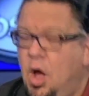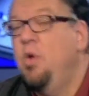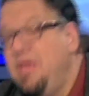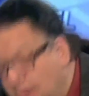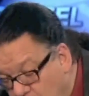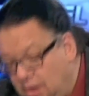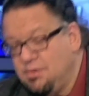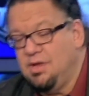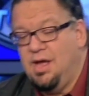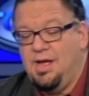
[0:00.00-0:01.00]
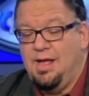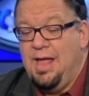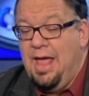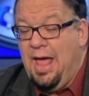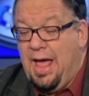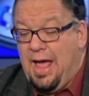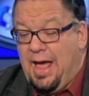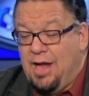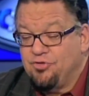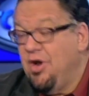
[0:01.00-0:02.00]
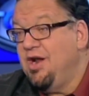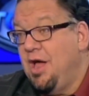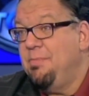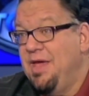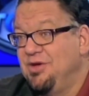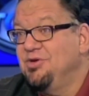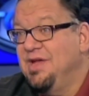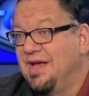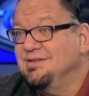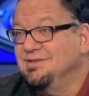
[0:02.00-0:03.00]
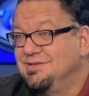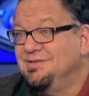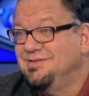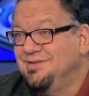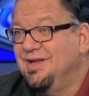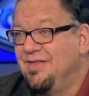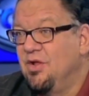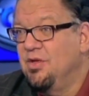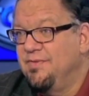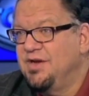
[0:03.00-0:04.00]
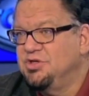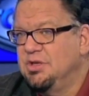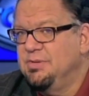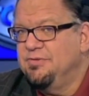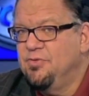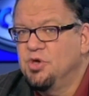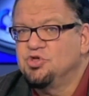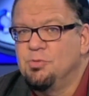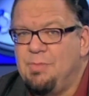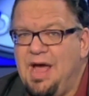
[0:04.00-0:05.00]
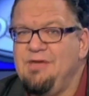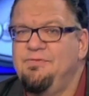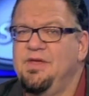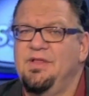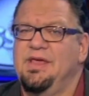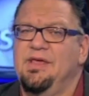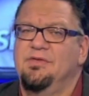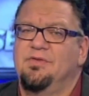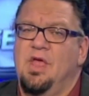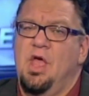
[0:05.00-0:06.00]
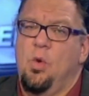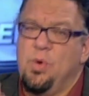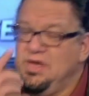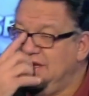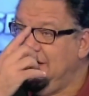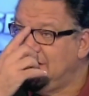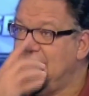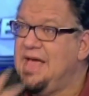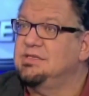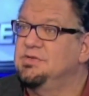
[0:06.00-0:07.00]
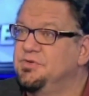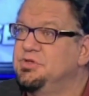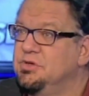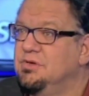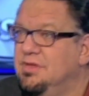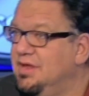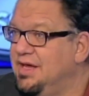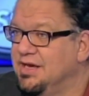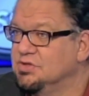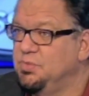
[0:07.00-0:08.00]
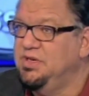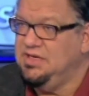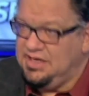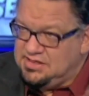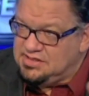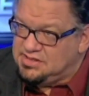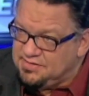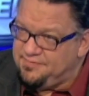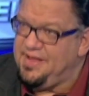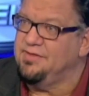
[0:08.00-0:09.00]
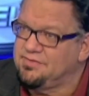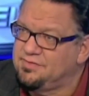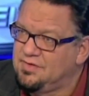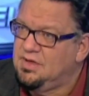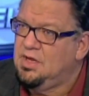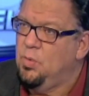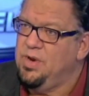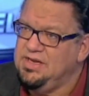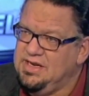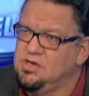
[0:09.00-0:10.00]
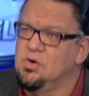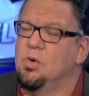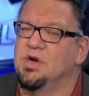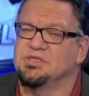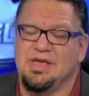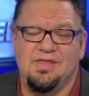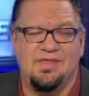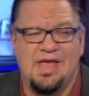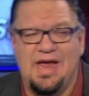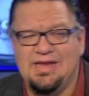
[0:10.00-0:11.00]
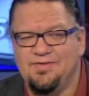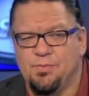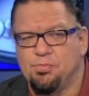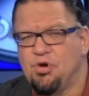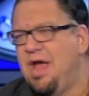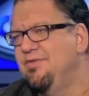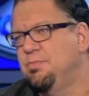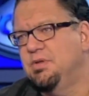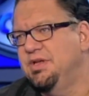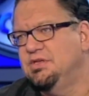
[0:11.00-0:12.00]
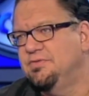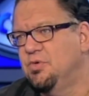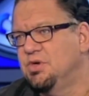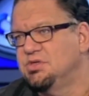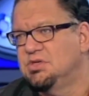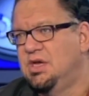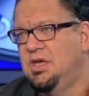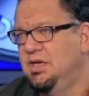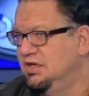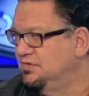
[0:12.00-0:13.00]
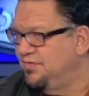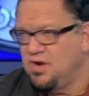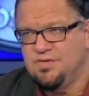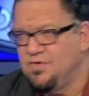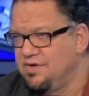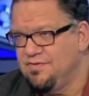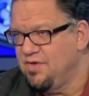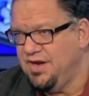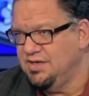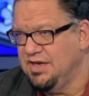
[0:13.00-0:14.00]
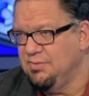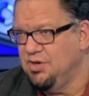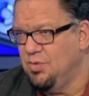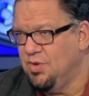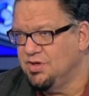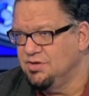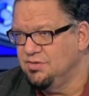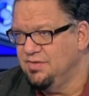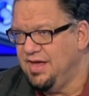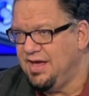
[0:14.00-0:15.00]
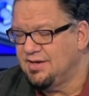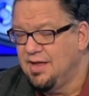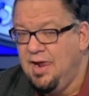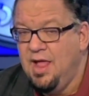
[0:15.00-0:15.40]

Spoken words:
Oh, yeah. Well, try not paying your taxes, and they'll eventually be forced. So my feeling is we need taxes for certain things. We need defense. We need courts. I think the idea of a private police force is very, very frightening. We don't want to do that.